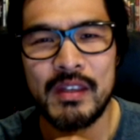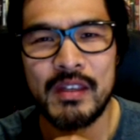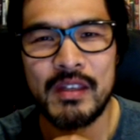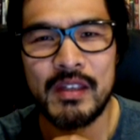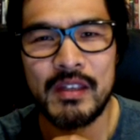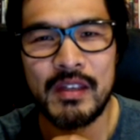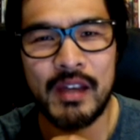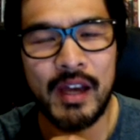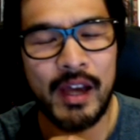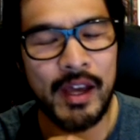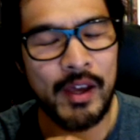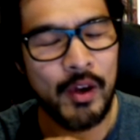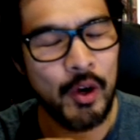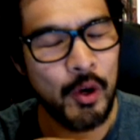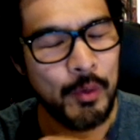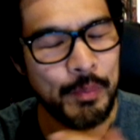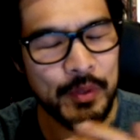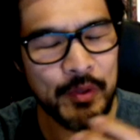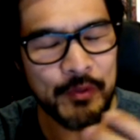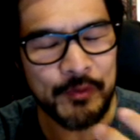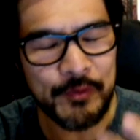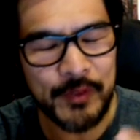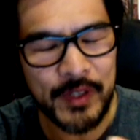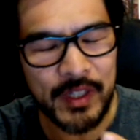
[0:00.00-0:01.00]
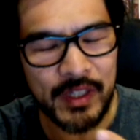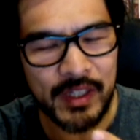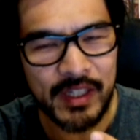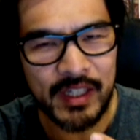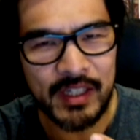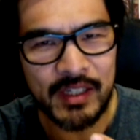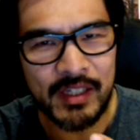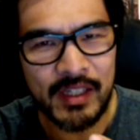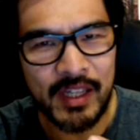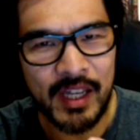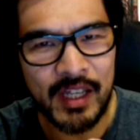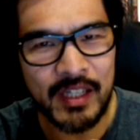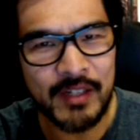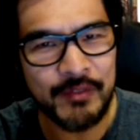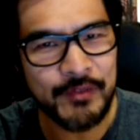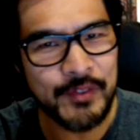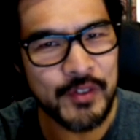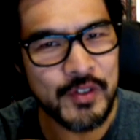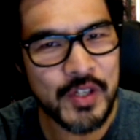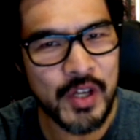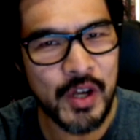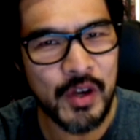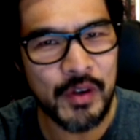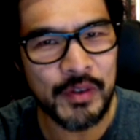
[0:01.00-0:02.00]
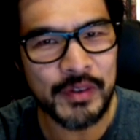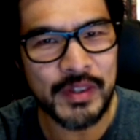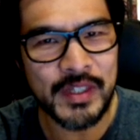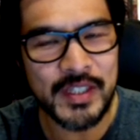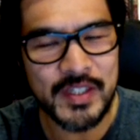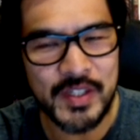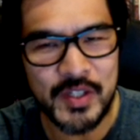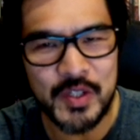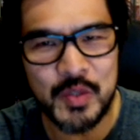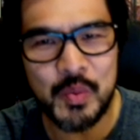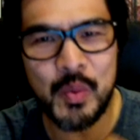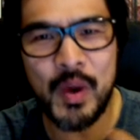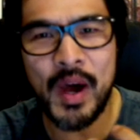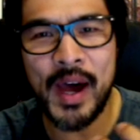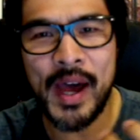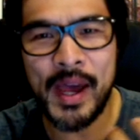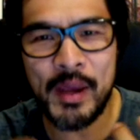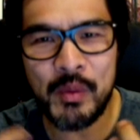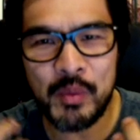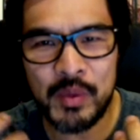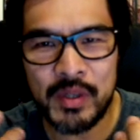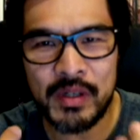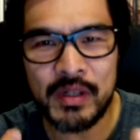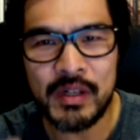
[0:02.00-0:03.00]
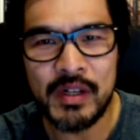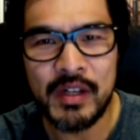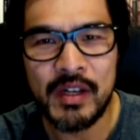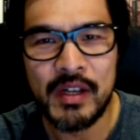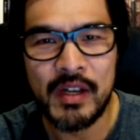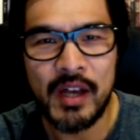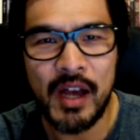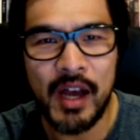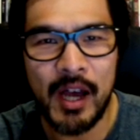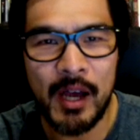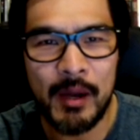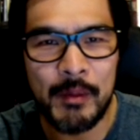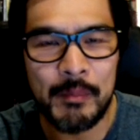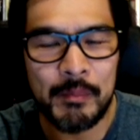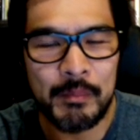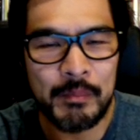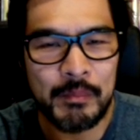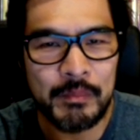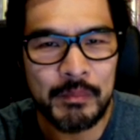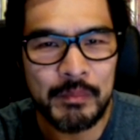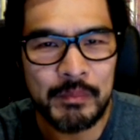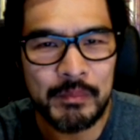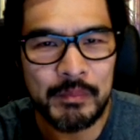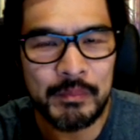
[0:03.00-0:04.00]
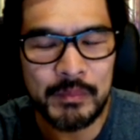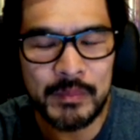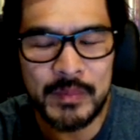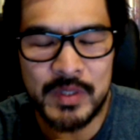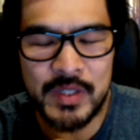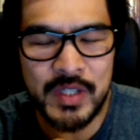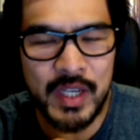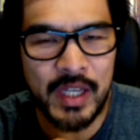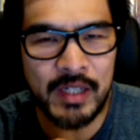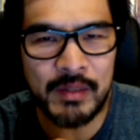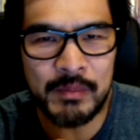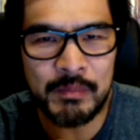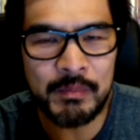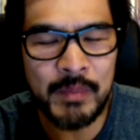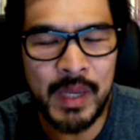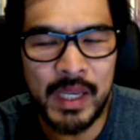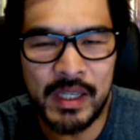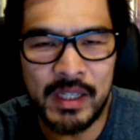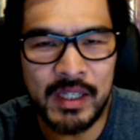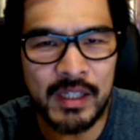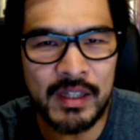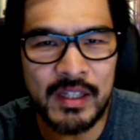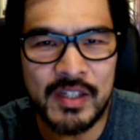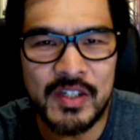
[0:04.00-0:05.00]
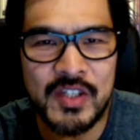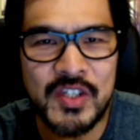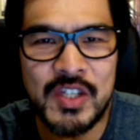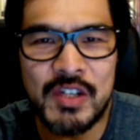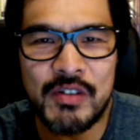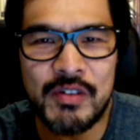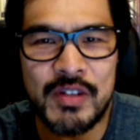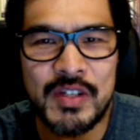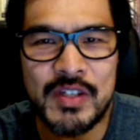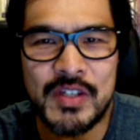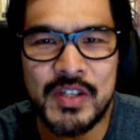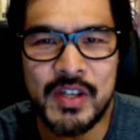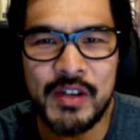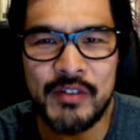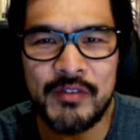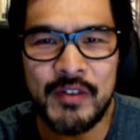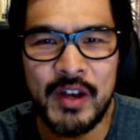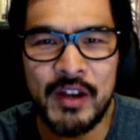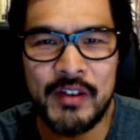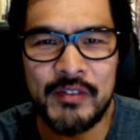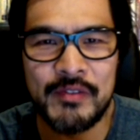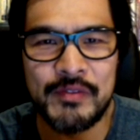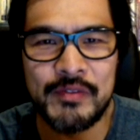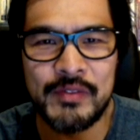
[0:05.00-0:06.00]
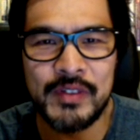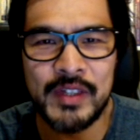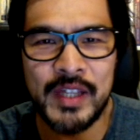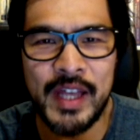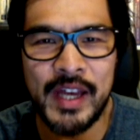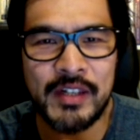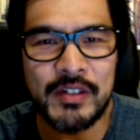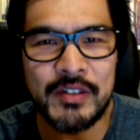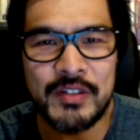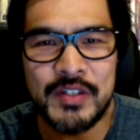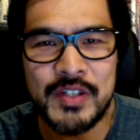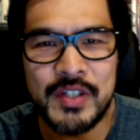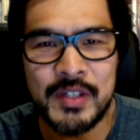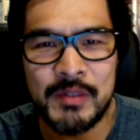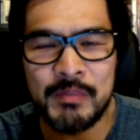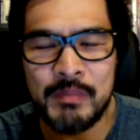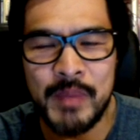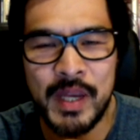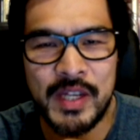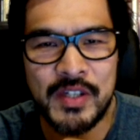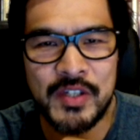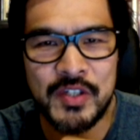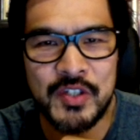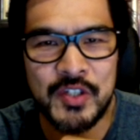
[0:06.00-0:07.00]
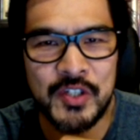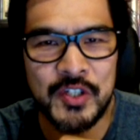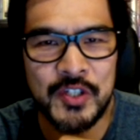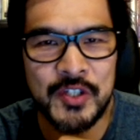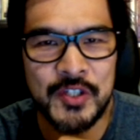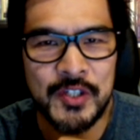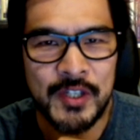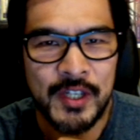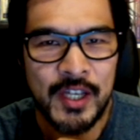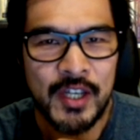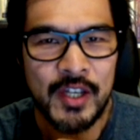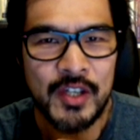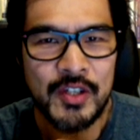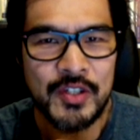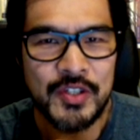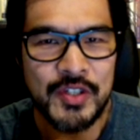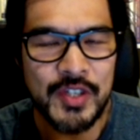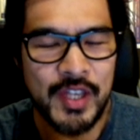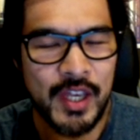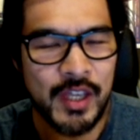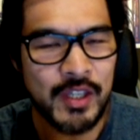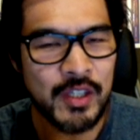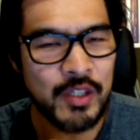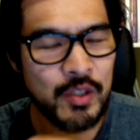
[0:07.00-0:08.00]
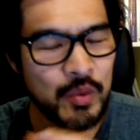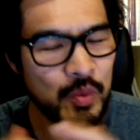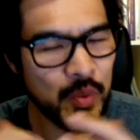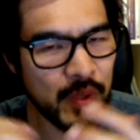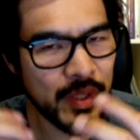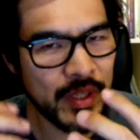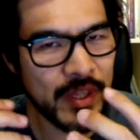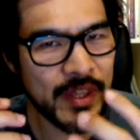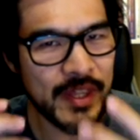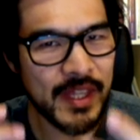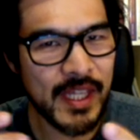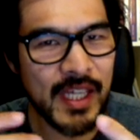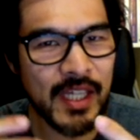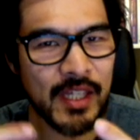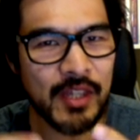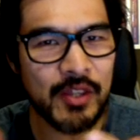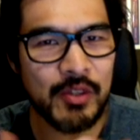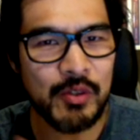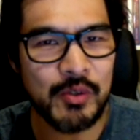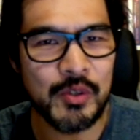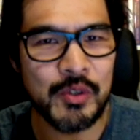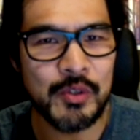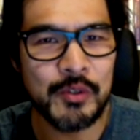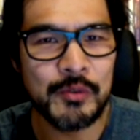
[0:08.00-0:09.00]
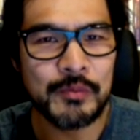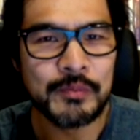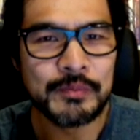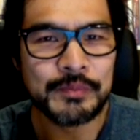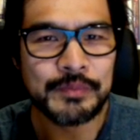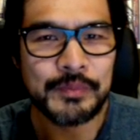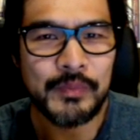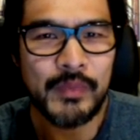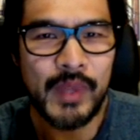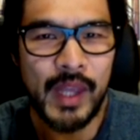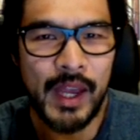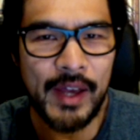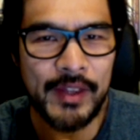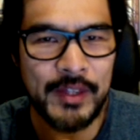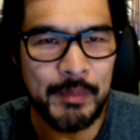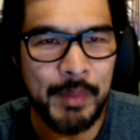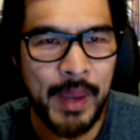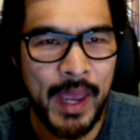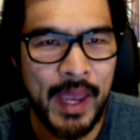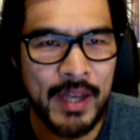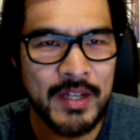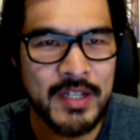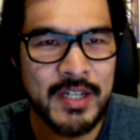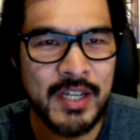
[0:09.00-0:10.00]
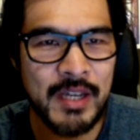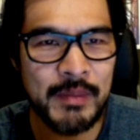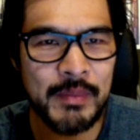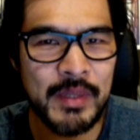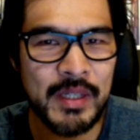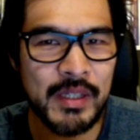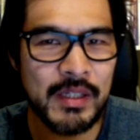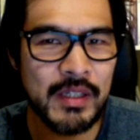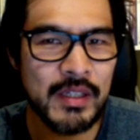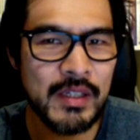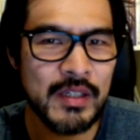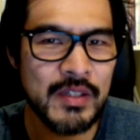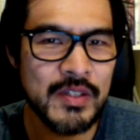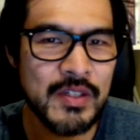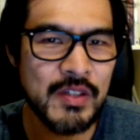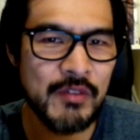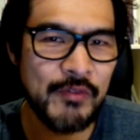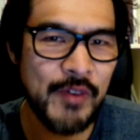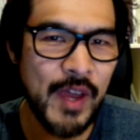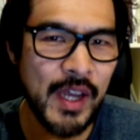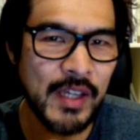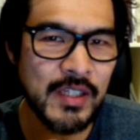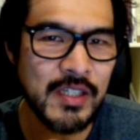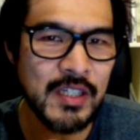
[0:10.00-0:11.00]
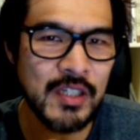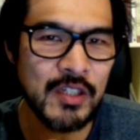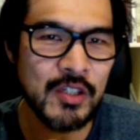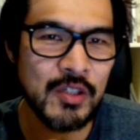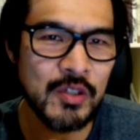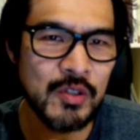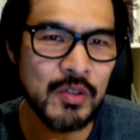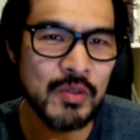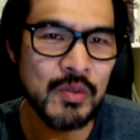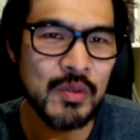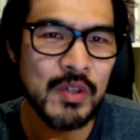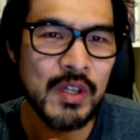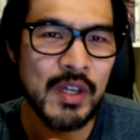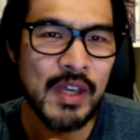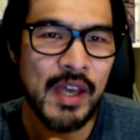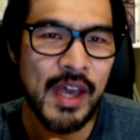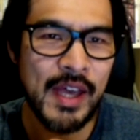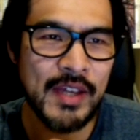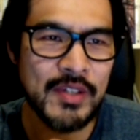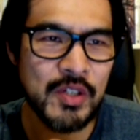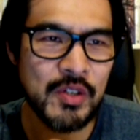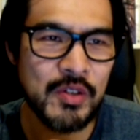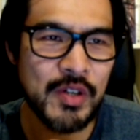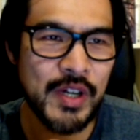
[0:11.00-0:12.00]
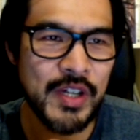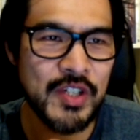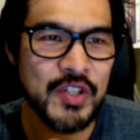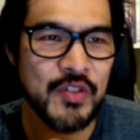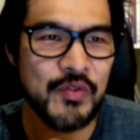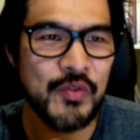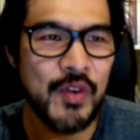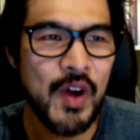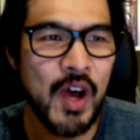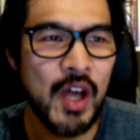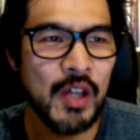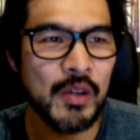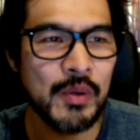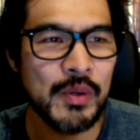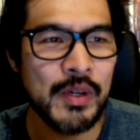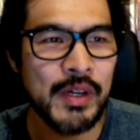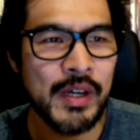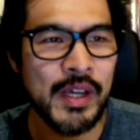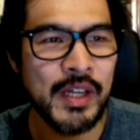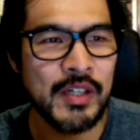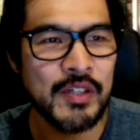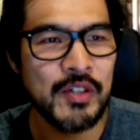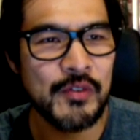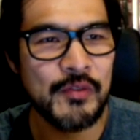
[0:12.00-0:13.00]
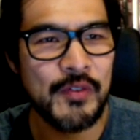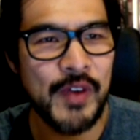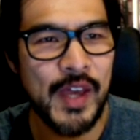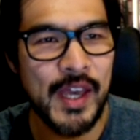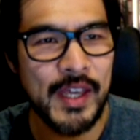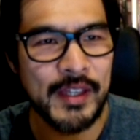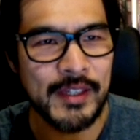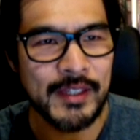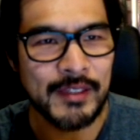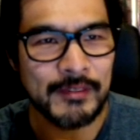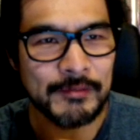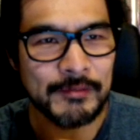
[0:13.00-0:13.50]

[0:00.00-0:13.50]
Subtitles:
I hope you feel it. And if you don't, this is why we're making this series of letters and messages, so that you would think through how the pandemic is affecting you as a Christ follower and your faith.